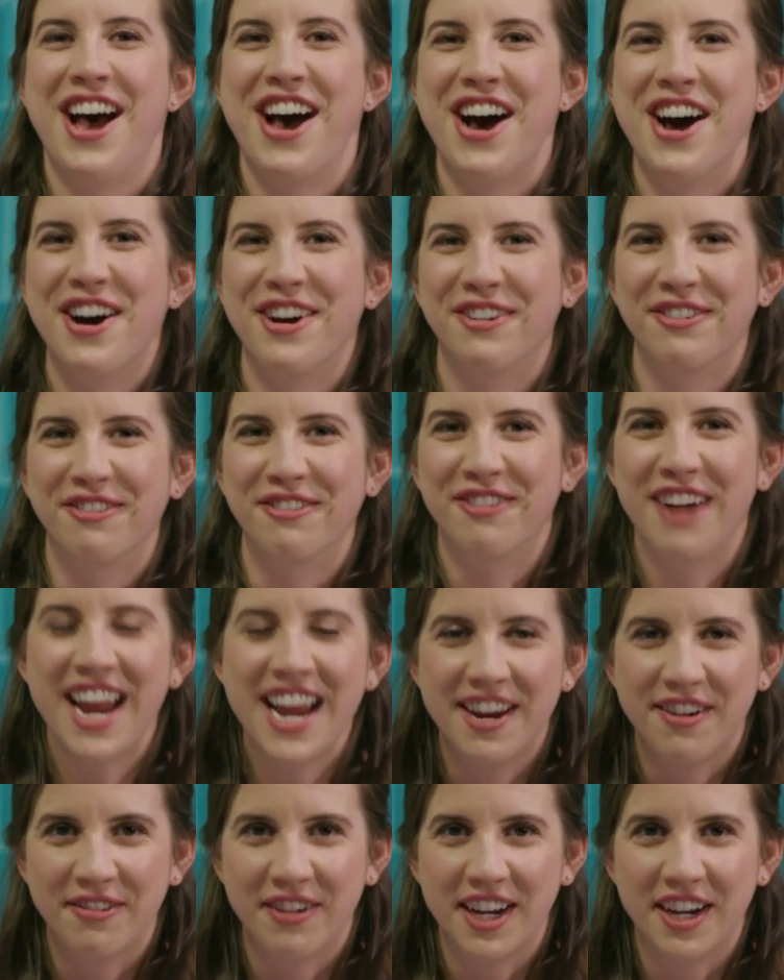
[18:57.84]
All
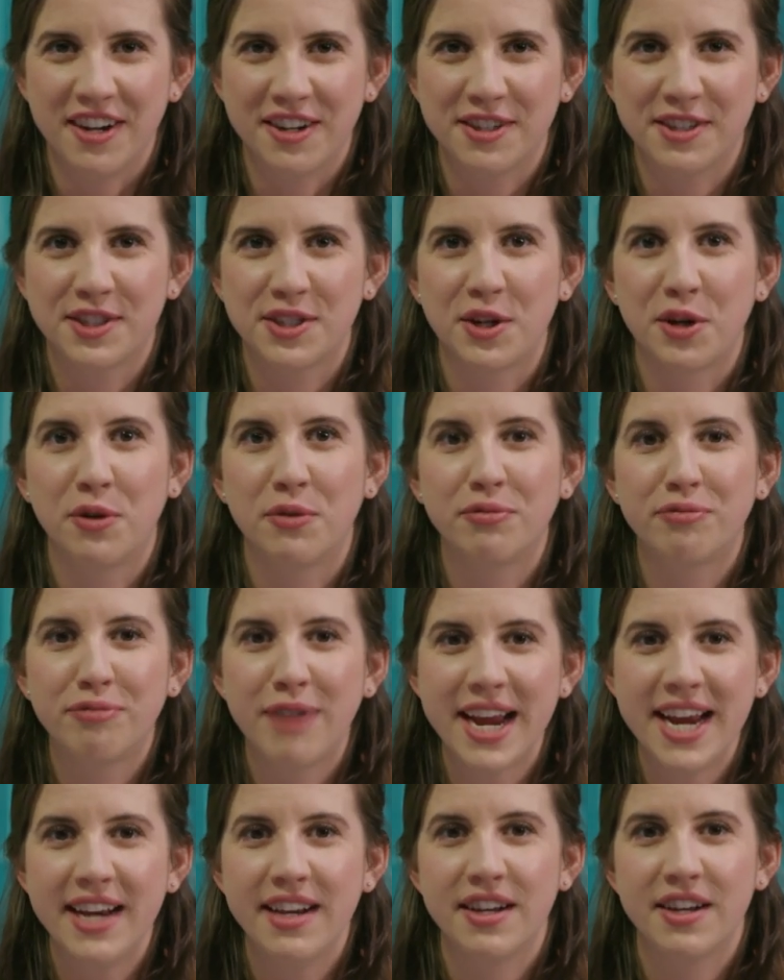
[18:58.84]
right, readers,
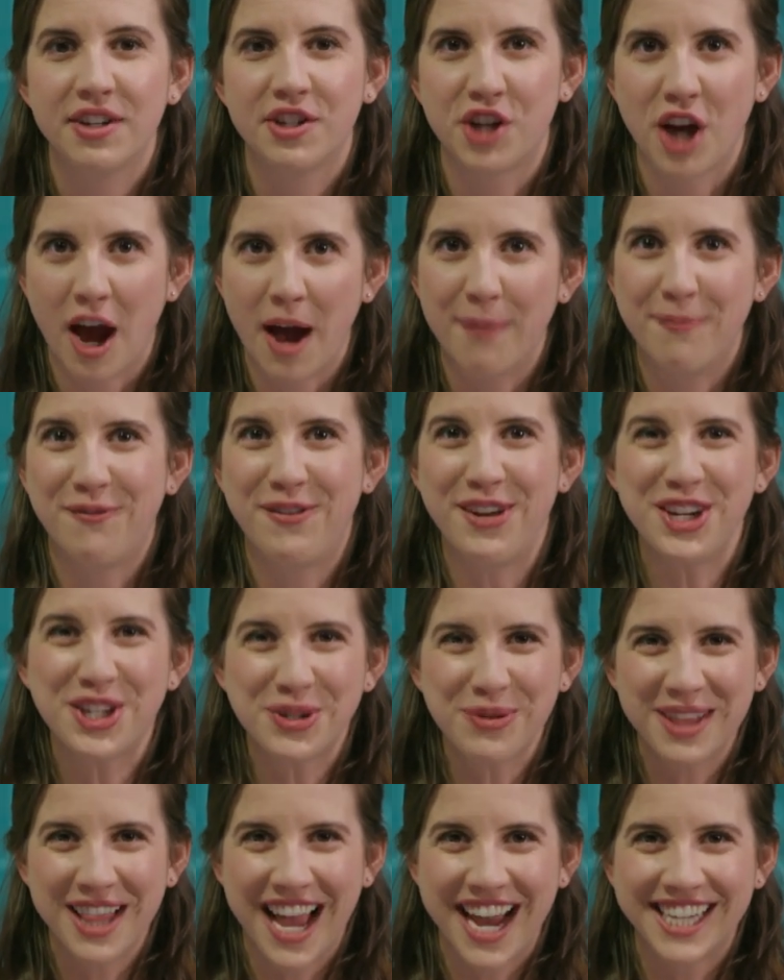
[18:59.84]
great job
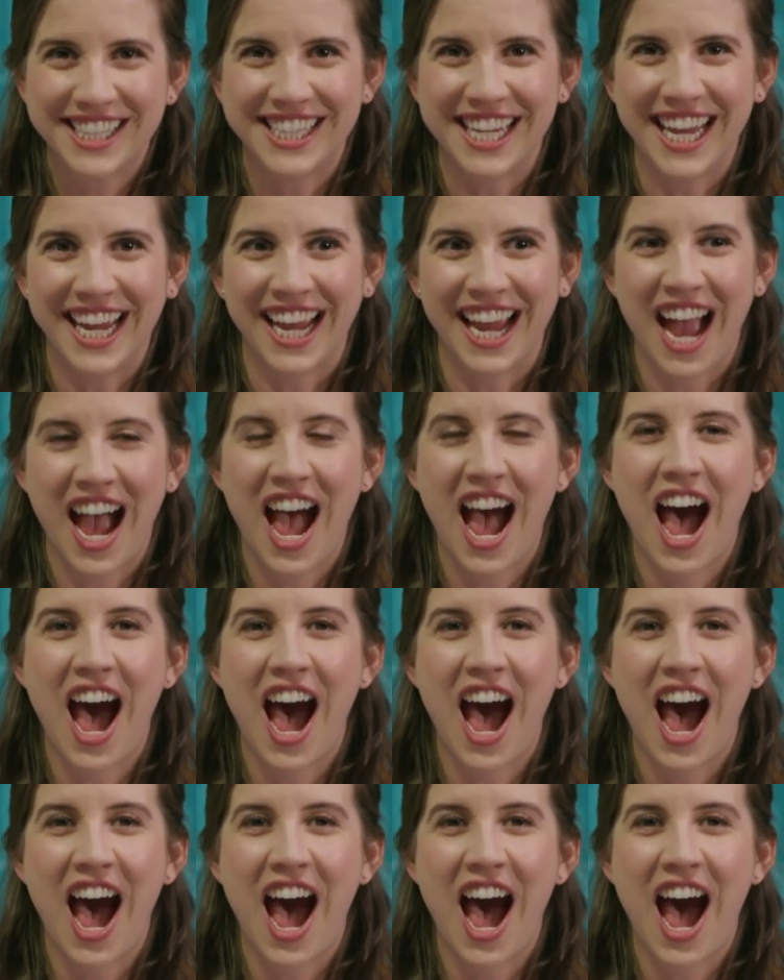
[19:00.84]
visualizing.